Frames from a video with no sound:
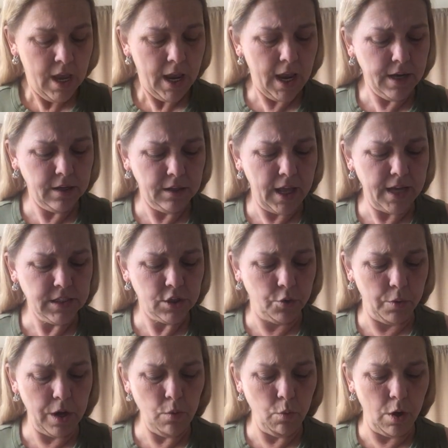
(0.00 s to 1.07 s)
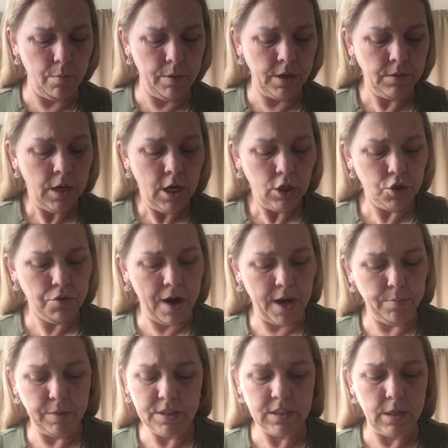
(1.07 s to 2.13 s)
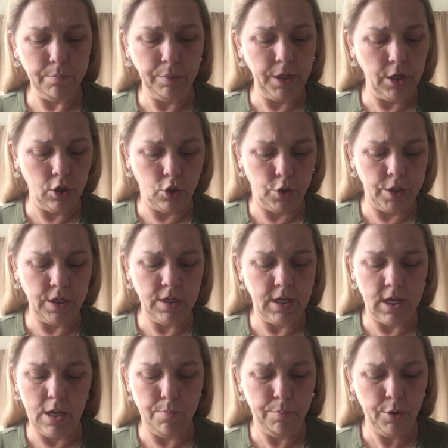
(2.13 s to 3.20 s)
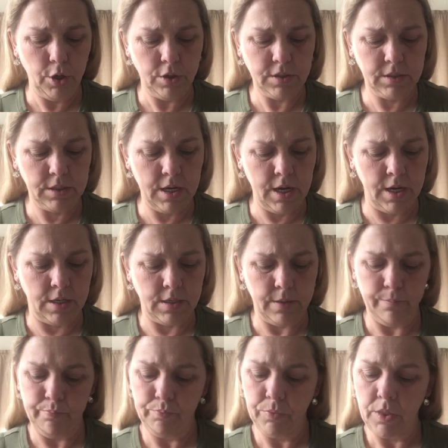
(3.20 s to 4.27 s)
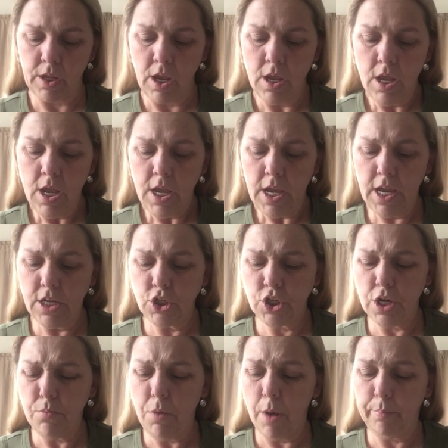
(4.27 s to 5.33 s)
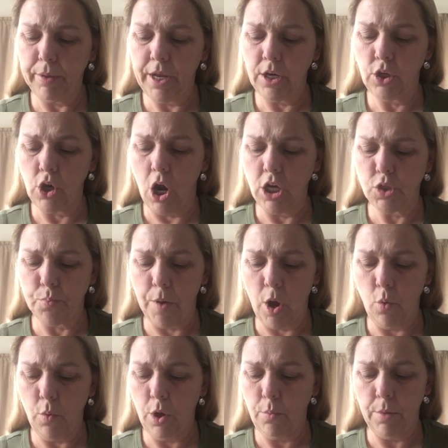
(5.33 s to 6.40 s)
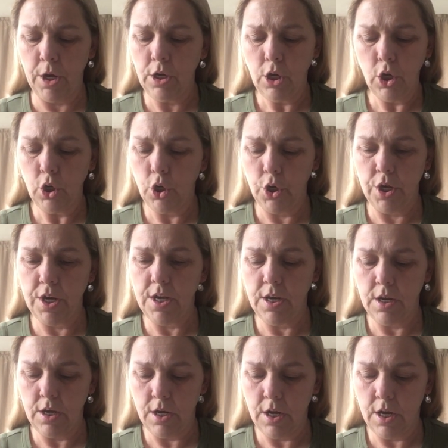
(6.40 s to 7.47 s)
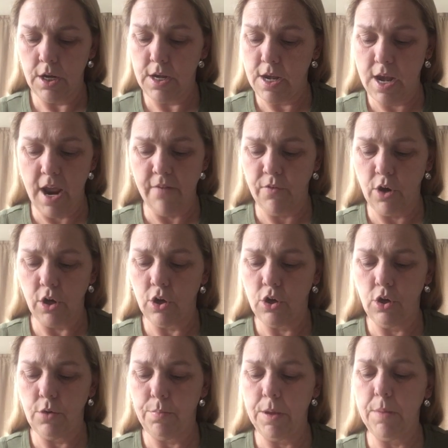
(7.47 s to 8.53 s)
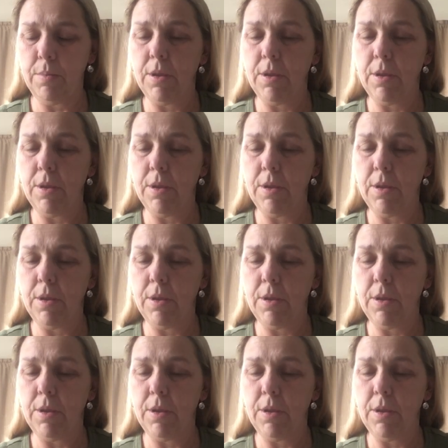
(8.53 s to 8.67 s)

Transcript: In class, Green Wilma tried, but simply couldn't keep her seat. In gym, while playing dodgeball, Wilma never could be